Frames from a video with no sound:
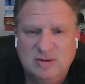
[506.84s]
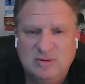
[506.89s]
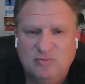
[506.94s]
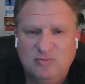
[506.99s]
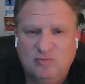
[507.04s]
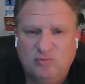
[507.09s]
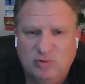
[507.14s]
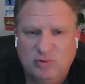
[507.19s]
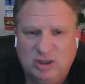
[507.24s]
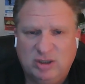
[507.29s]

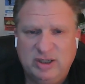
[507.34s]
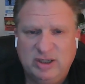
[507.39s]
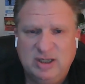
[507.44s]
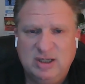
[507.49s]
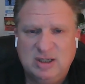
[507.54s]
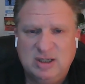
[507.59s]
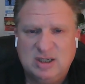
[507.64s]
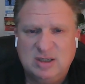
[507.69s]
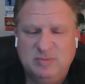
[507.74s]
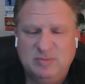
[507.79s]

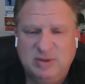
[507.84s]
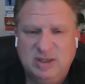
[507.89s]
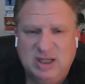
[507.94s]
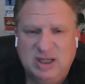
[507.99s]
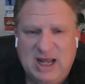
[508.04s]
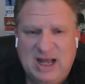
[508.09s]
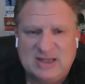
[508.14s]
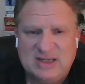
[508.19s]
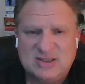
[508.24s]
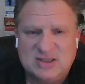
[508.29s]
really can be
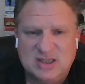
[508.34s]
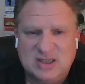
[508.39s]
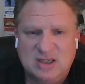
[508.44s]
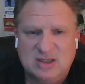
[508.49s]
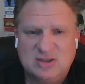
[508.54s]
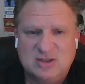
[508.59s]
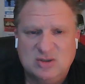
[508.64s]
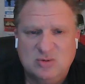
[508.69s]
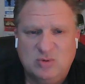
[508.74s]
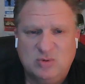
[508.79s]
an
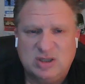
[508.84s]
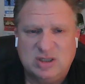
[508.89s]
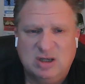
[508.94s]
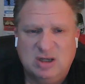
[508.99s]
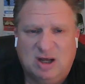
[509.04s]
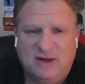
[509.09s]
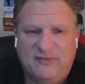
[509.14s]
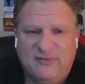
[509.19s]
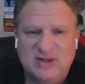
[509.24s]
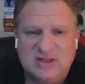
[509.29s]
asset to what
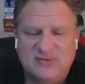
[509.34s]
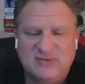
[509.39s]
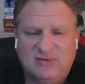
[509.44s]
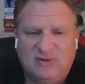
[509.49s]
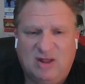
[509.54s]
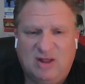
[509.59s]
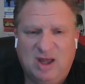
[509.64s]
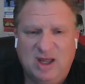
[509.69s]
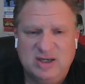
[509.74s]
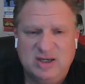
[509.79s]
the offensive
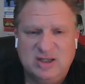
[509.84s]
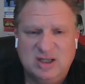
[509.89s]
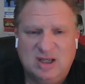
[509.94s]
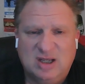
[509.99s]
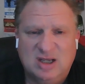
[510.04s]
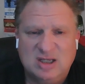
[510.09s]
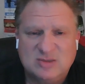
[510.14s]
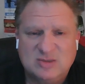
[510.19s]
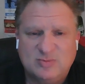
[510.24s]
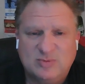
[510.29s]
line
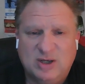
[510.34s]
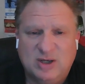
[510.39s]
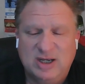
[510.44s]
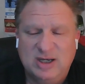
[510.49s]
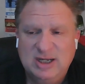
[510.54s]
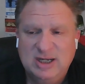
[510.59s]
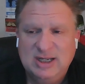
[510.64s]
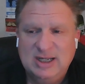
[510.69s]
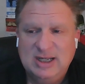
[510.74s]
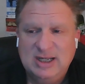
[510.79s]
does.
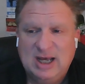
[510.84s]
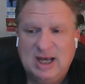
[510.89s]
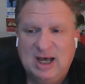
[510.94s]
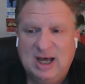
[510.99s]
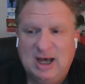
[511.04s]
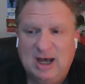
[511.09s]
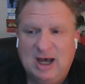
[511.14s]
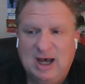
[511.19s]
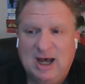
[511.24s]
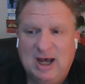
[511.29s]
But
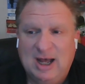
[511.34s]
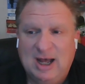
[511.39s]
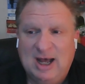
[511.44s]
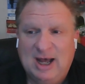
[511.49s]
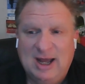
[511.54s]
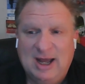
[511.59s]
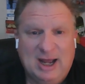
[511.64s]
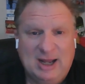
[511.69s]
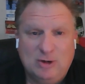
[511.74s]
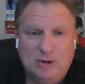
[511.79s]
uh,
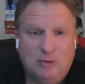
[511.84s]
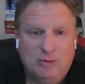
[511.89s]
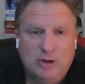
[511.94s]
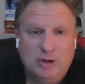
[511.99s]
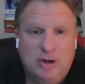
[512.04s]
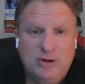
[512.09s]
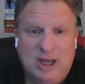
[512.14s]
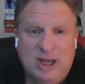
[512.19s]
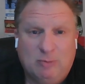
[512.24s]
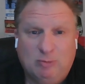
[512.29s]
I, I don't
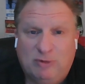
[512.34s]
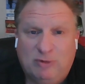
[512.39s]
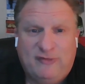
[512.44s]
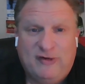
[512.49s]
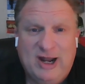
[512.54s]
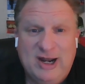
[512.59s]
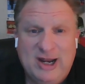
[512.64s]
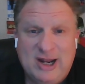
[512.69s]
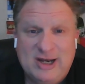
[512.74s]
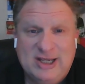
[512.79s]
know yet. We'll
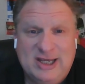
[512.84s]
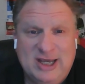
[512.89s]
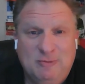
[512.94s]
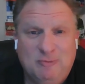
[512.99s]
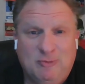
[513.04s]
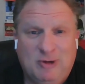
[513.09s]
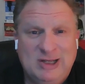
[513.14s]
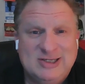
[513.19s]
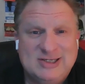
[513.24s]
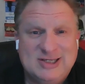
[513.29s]
find out
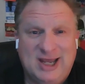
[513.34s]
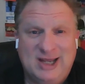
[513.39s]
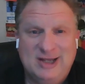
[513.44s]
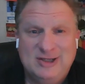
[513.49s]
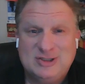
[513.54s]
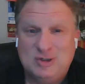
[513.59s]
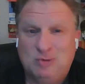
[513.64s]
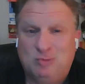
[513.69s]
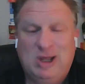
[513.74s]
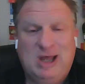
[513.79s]
again Wednesday.
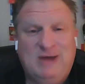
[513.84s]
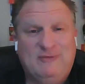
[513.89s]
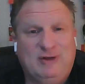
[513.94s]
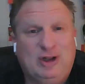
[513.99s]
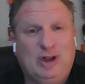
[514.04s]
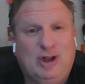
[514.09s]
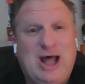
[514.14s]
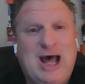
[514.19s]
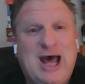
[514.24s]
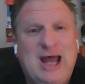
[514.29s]
So we'll have a
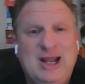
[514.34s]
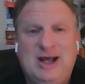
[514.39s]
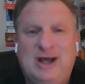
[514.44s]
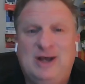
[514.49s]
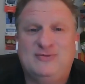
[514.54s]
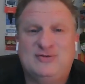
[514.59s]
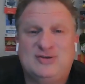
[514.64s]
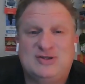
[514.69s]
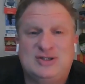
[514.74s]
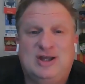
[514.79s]
lot
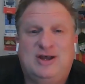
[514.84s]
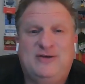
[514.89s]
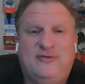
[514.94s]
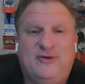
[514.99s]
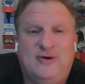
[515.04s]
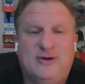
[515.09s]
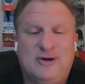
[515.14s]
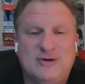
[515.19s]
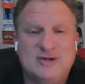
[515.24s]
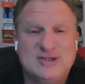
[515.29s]
of stuff
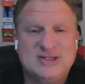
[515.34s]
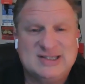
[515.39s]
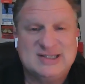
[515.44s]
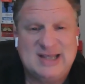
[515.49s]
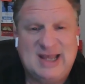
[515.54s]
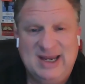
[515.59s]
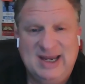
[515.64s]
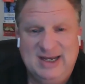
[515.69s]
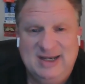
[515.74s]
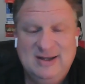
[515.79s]
on our
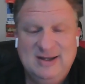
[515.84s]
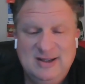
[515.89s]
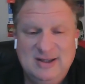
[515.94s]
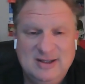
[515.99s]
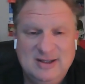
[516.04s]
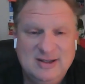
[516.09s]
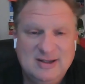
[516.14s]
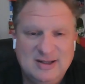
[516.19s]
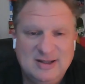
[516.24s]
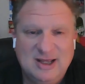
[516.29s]
site
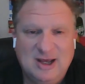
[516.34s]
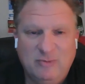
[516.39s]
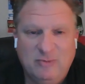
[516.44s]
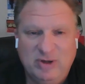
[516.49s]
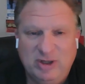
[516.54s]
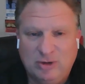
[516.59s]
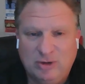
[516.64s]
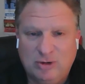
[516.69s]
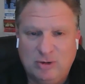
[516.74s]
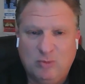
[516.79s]
that
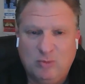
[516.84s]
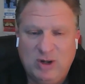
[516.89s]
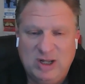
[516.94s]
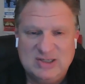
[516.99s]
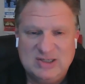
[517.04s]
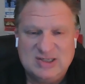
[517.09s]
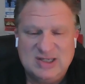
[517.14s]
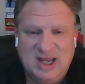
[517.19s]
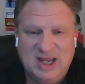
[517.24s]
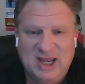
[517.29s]
we learn
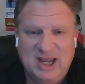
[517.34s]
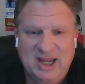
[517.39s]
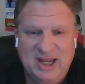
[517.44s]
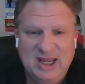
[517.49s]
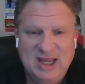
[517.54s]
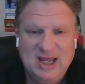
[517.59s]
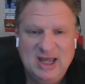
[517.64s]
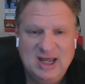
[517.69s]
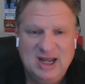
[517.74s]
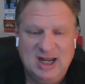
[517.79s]
Wednesday,
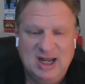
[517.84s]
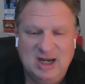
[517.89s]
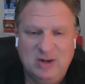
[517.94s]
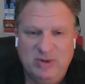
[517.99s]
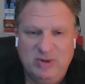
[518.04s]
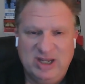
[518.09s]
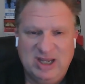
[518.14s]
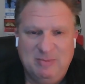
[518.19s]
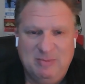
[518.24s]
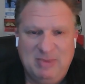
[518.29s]
and then
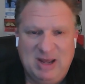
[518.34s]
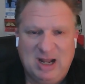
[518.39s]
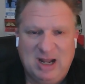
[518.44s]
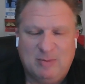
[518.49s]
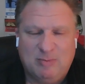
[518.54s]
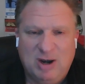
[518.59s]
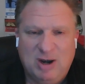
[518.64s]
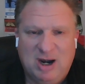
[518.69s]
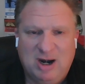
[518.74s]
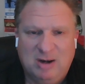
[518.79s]
we get
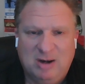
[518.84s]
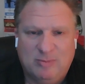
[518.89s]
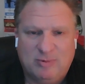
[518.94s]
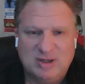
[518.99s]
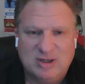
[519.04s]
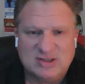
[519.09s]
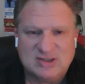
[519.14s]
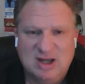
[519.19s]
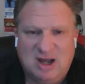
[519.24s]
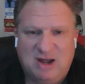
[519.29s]
Mac Brown in a
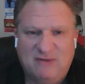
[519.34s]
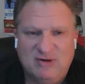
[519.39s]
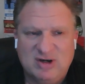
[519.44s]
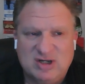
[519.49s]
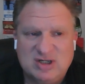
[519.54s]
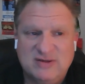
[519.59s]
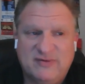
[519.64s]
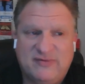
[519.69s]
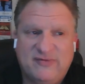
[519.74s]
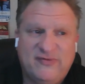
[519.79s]
press
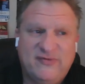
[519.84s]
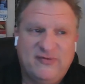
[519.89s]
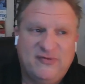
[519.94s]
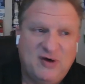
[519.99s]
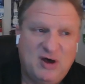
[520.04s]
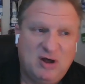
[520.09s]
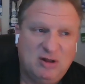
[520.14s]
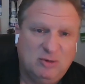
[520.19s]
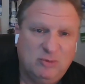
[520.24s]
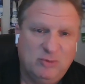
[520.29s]
conference the
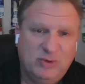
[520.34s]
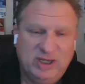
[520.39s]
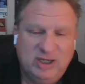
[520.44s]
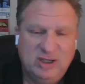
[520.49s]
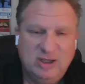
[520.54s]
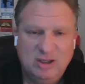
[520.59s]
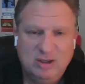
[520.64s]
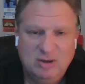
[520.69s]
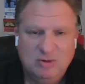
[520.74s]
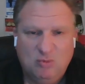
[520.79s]
following
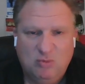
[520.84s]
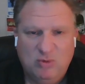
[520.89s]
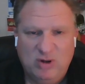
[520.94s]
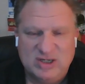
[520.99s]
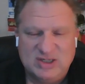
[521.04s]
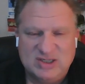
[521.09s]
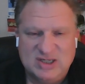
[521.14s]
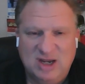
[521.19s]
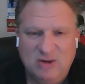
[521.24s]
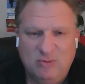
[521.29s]

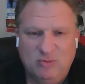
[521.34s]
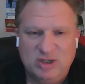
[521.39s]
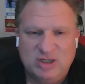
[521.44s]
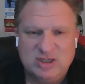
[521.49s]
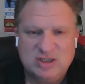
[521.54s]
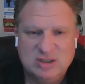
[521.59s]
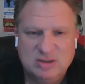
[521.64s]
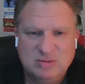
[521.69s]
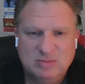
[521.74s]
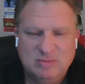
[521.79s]
Wednesday,
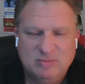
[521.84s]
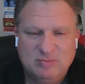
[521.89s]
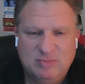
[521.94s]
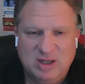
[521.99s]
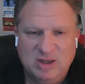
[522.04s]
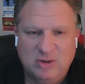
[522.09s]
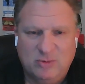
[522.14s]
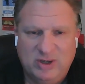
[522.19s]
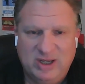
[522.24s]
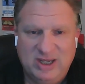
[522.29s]
which,
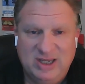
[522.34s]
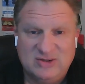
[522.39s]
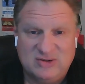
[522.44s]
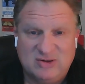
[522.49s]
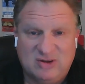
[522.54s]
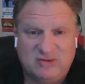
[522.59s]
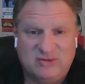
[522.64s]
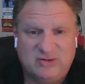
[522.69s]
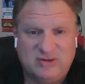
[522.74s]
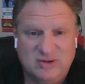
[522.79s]
by the way, is
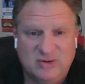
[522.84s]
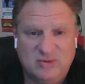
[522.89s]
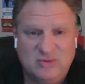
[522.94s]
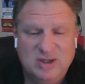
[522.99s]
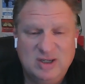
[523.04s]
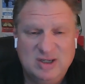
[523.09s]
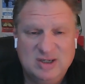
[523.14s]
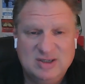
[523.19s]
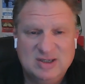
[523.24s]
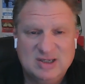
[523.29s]
also
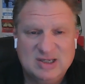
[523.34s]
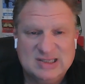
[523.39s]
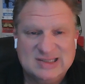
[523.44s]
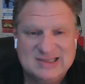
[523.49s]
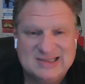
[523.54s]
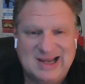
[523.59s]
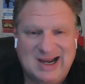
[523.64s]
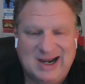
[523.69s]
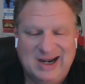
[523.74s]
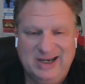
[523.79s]

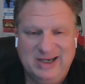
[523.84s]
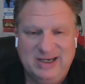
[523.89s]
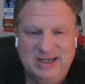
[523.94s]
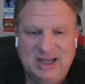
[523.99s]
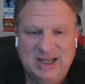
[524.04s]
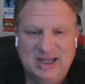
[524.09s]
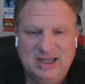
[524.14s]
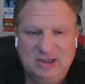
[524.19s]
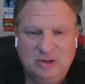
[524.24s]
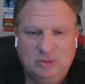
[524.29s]
signing
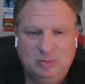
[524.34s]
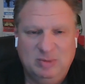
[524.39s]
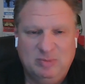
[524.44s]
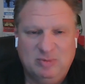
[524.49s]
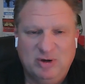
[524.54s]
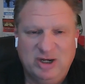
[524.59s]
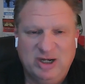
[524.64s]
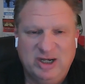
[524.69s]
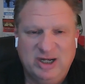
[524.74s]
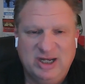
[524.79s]
day. He'll be
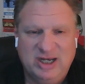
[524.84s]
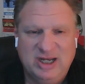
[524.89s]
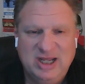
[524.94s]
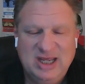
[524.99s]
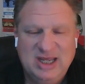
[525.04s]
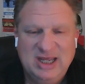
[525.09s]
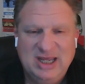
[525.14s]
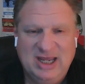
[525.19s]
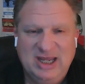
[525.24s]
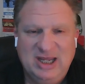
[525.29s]
bringing in
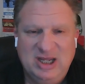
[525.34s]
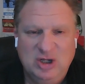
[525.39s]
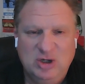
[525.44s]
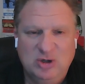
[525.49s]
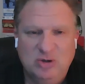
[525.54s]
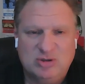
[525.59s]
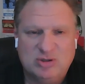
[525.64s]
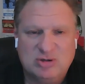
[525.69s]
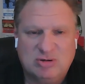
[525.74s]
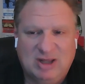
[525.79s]
a
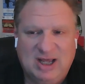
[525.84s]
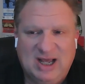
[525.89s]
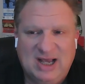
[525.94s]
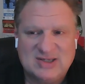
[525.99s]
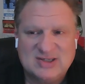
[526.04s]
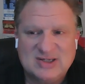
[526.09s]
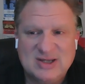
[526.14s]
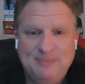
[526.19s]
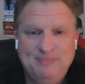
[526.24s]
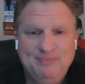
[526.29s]
huge
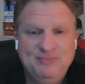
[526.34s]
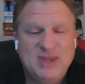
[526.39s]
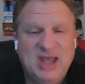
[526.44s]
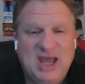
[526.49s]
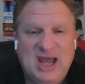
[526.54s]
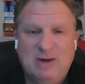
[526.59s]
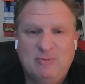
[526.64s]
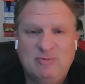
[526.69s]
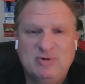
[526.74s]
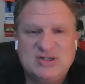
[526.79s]
class.
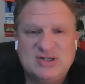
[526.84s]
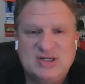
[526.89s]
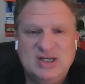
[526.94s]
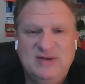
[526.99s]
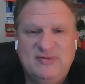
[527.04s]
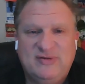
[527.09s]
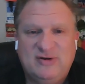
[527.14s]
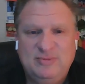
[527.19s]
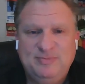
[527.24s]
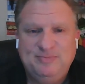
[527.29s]
At
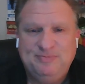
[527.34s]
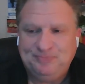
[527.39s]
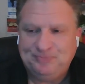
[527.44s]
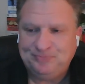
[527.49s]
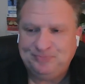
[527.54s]
receiver,